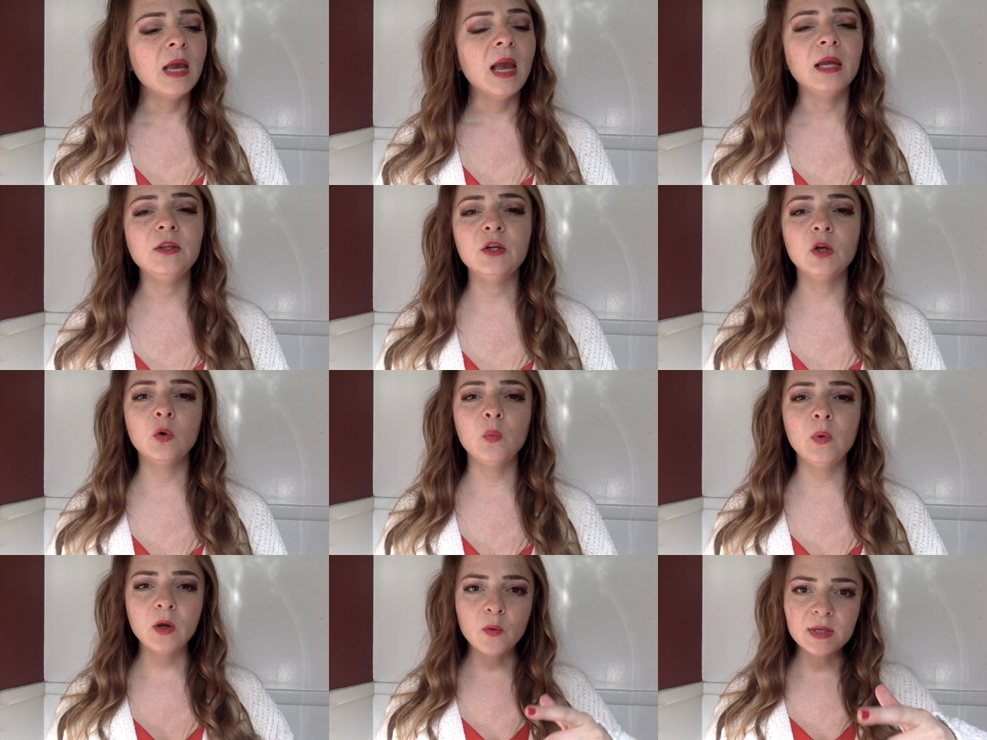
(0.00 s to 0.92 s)
And you know,
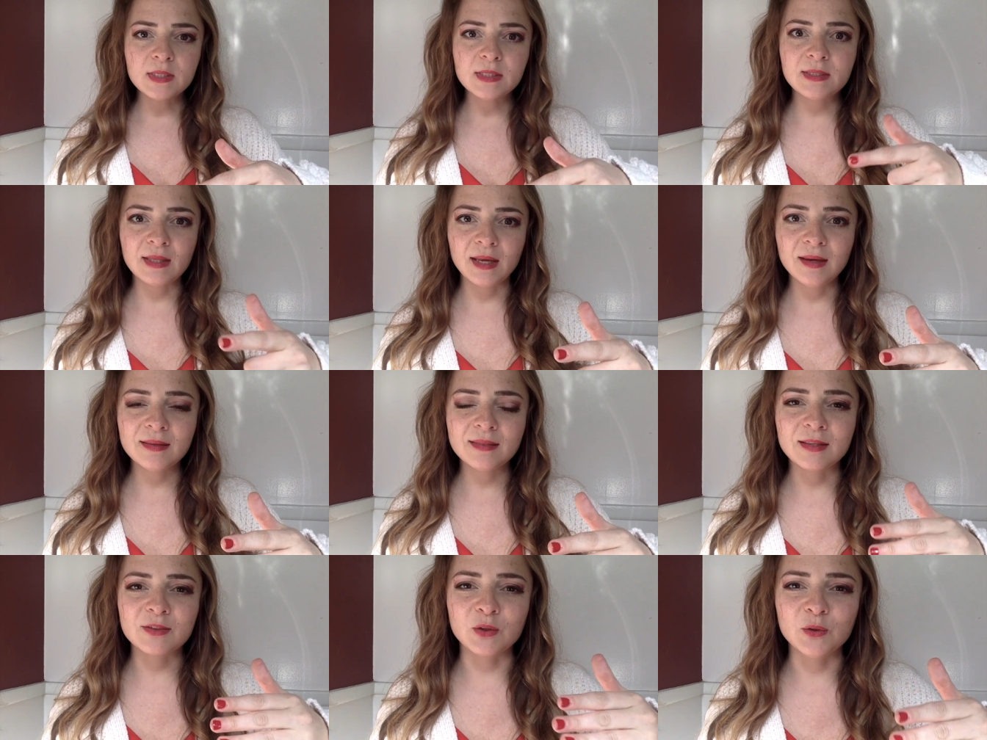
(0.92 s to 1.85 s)
we always think
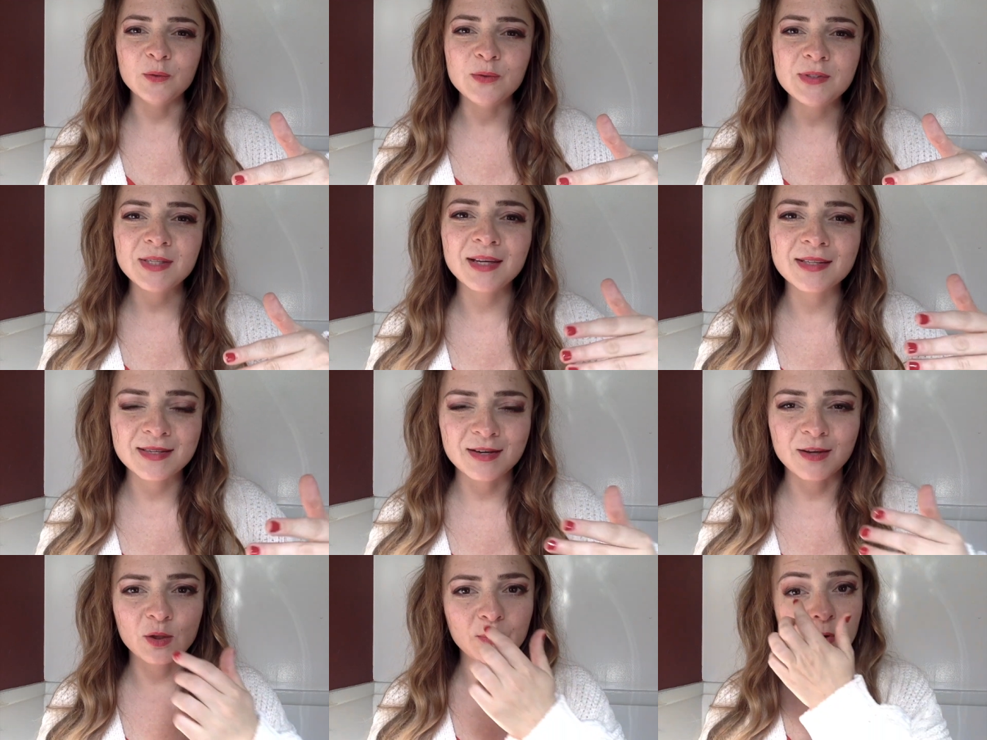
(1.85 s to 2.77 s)
that the losing is
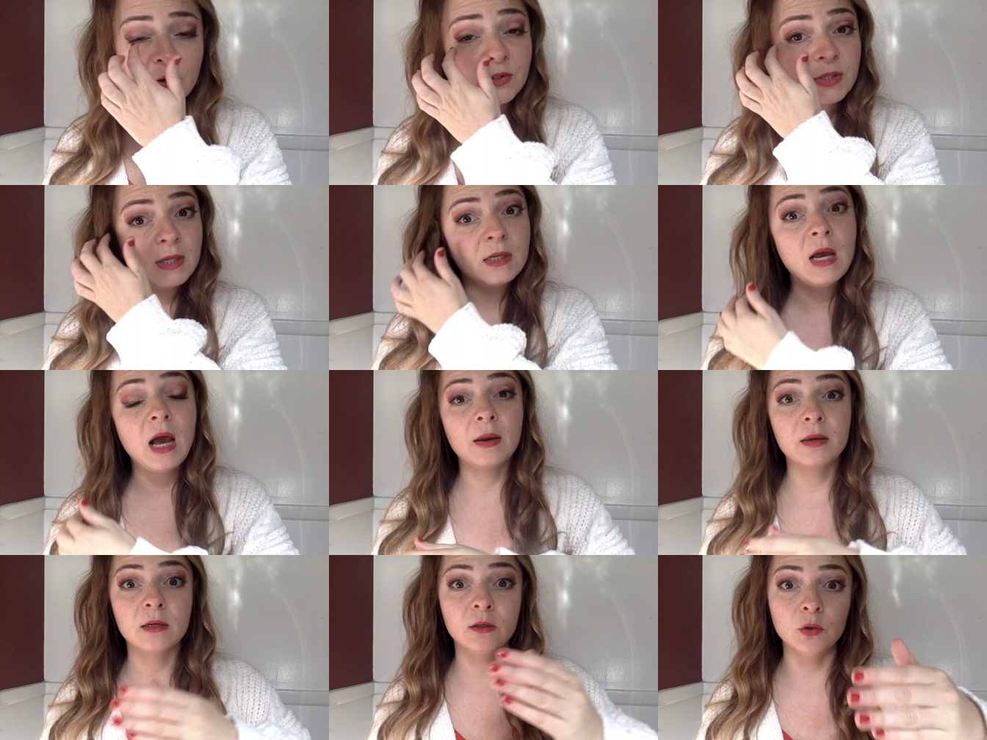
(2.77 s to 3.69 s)
another person.
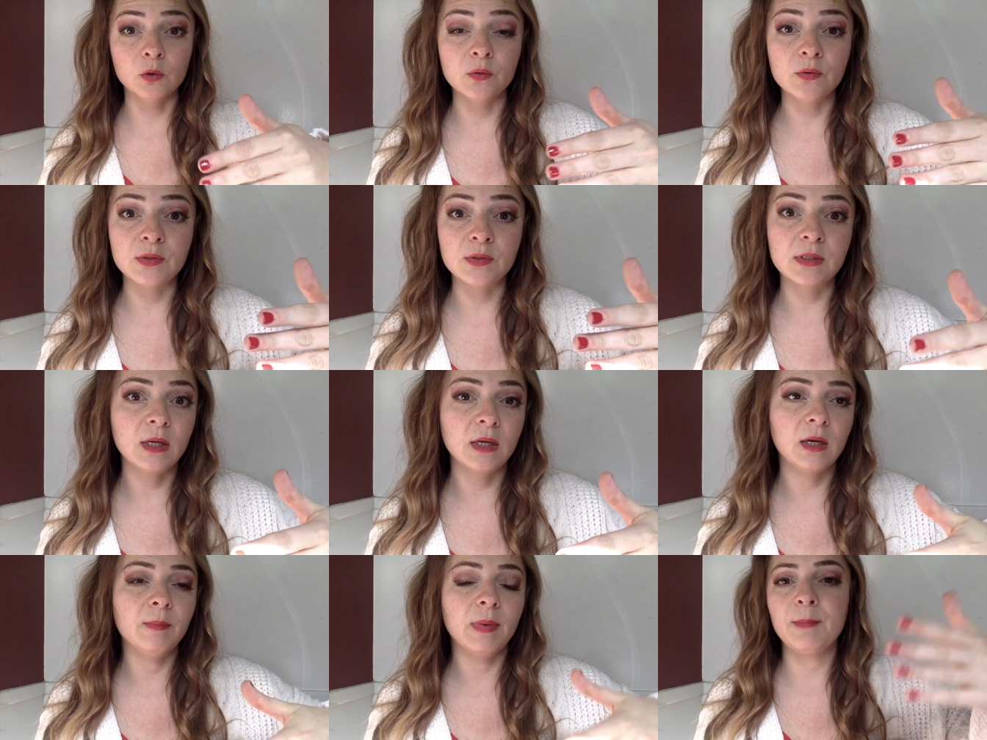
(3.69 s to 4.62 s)
I'm going to lose
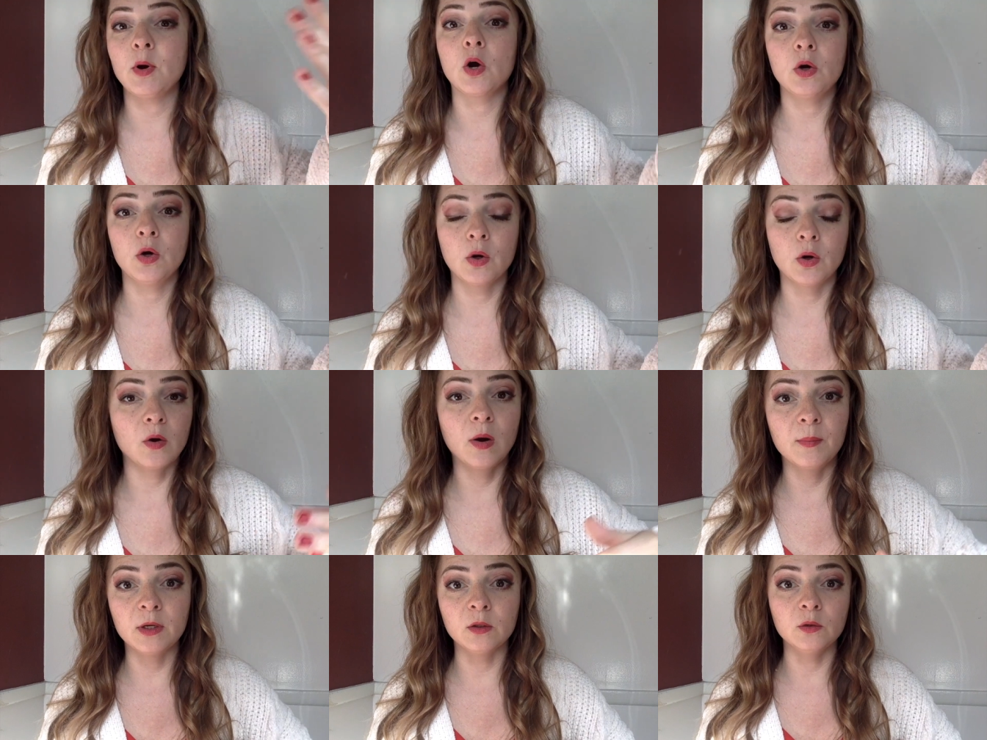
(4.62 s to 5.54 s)
uh, my partner, or
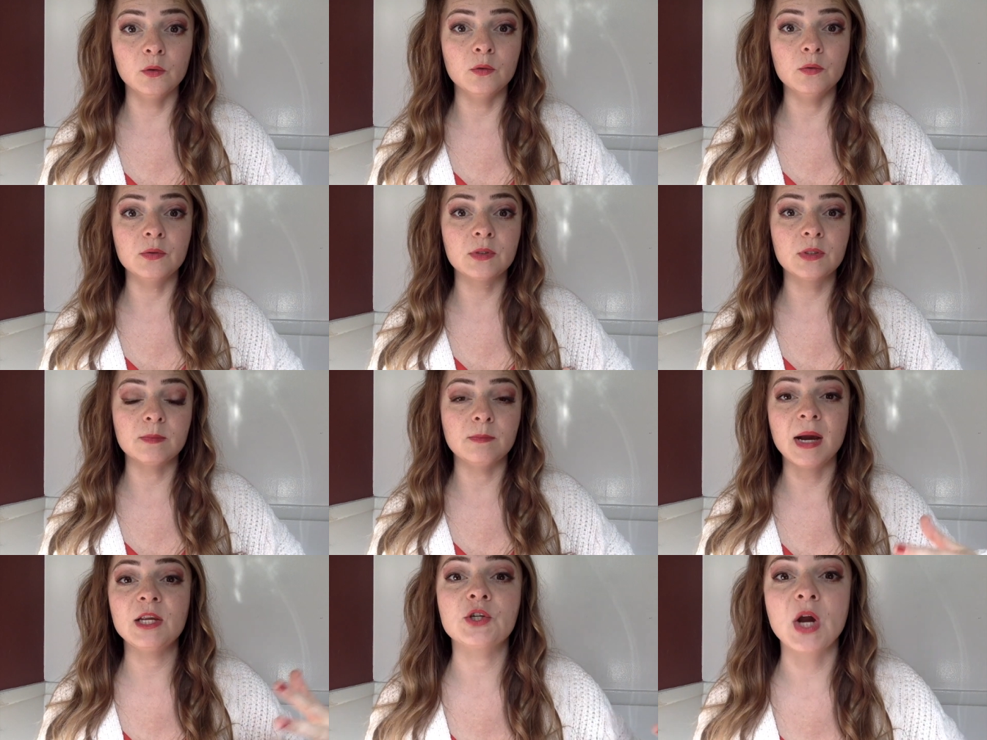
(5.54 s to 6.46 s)
I'm going to lose
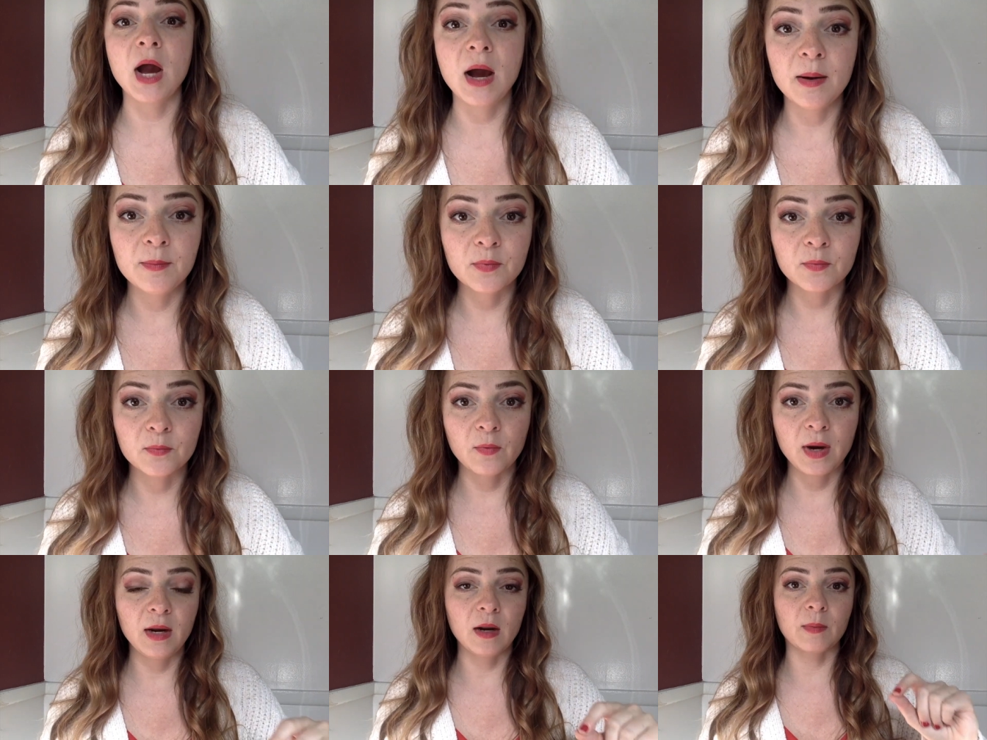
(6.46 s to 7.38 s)
my job,
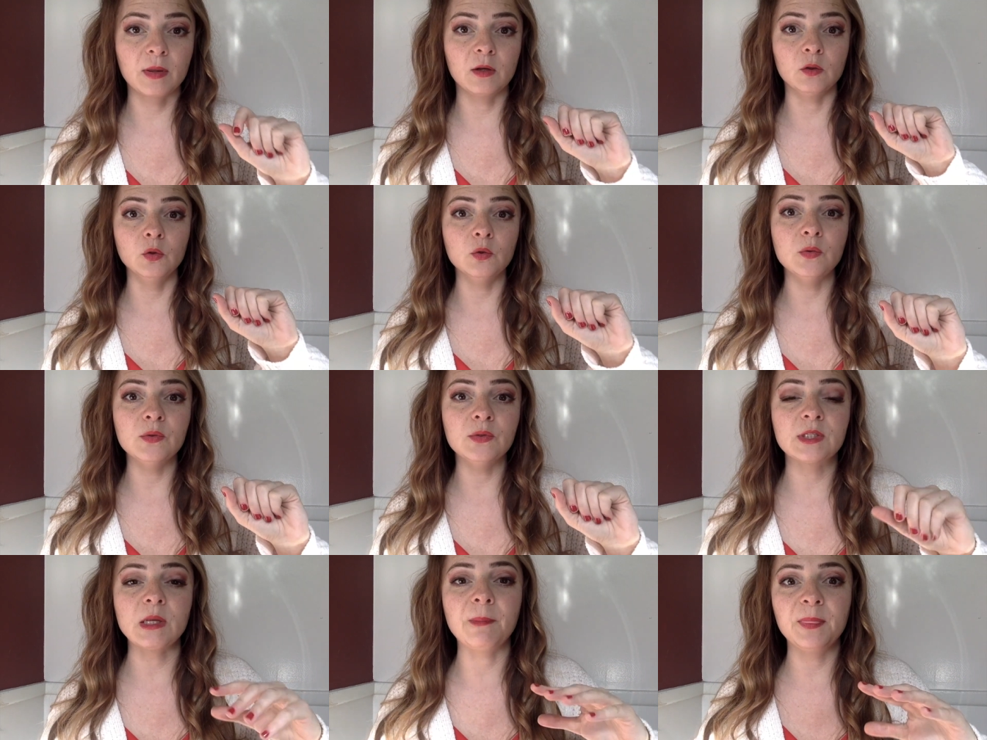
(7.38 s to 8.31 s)
right? I'm going to lose
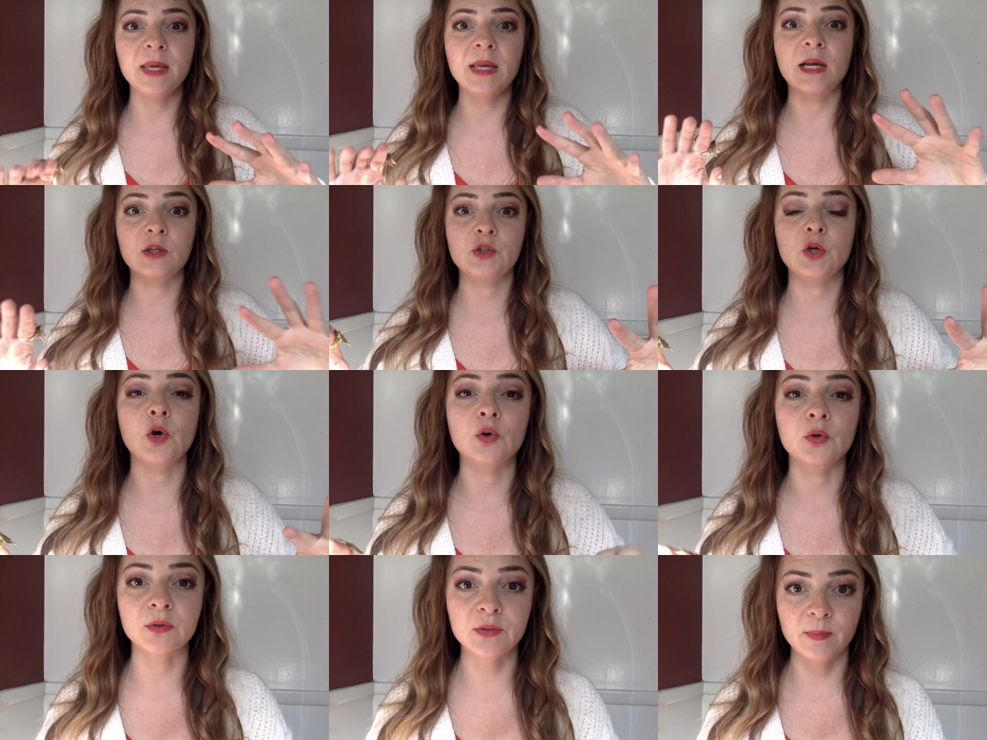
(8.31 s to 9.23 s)
something
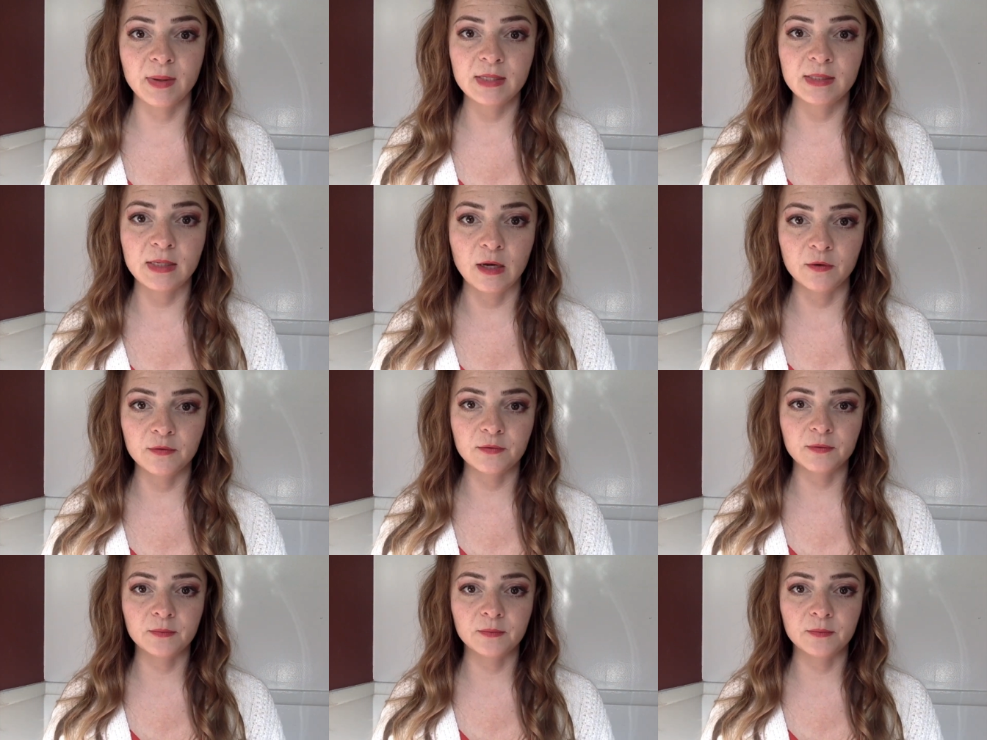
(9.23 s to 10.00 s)
external to myself.